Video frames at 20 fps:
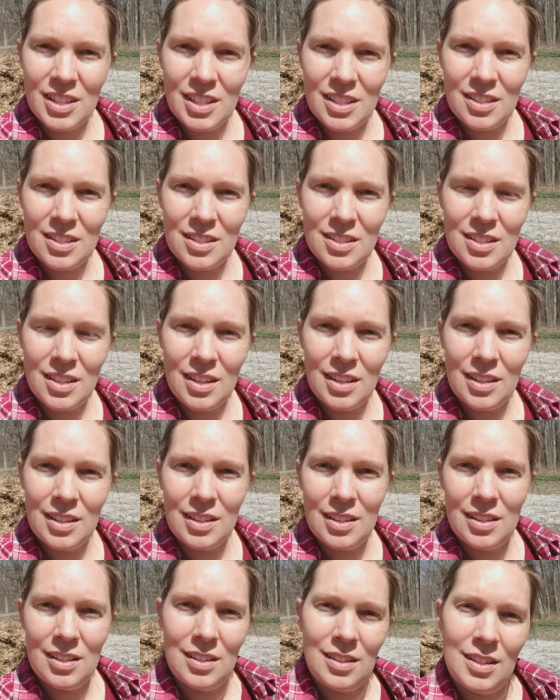
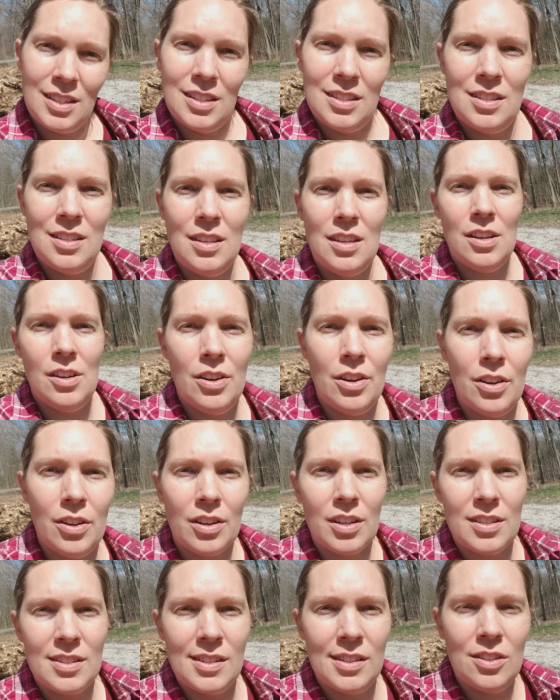this year
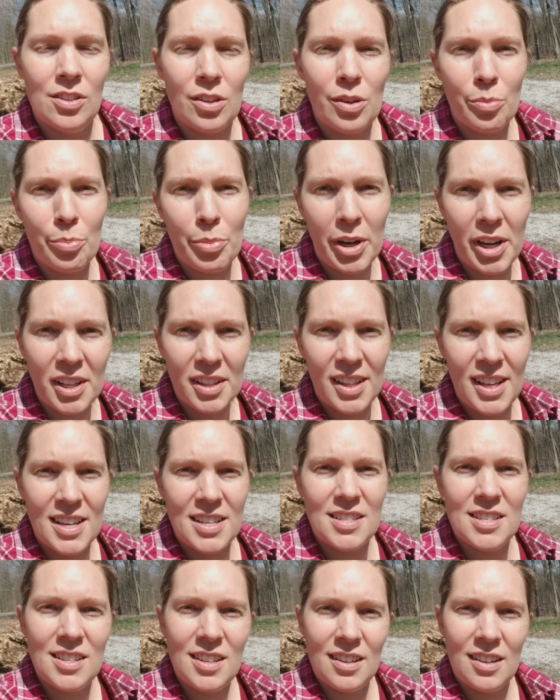because he took a break
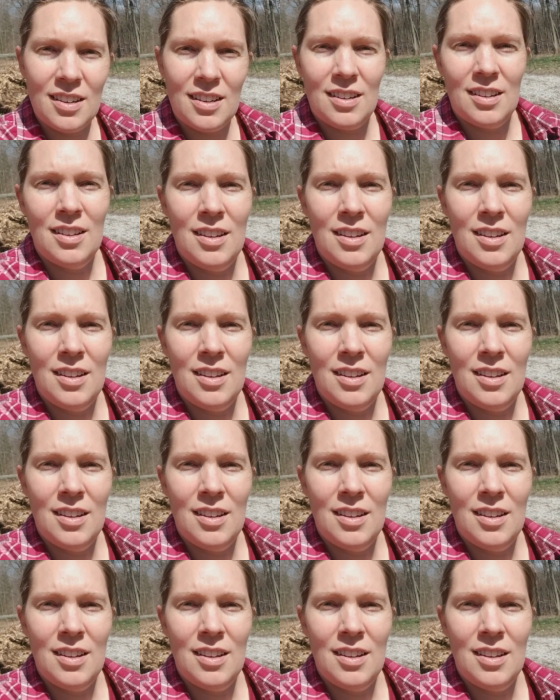last year.